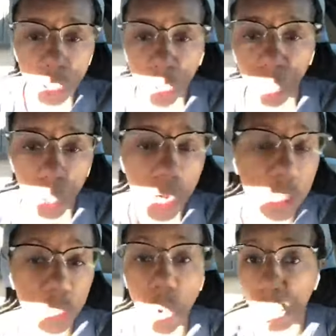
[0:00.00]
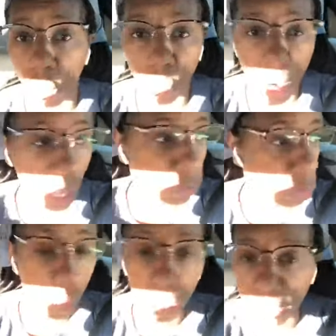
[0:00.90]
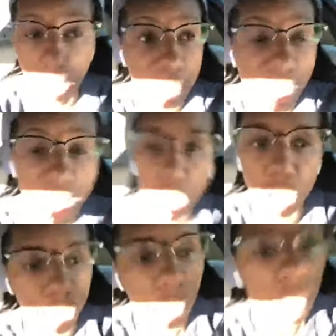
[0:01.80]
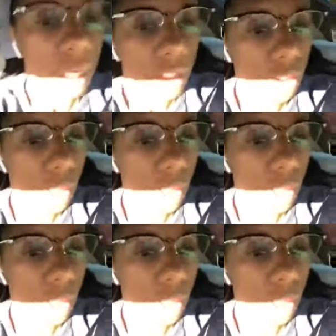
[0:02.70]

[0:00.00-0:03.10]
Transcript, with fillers: The word is going around the world. I'm telling you, you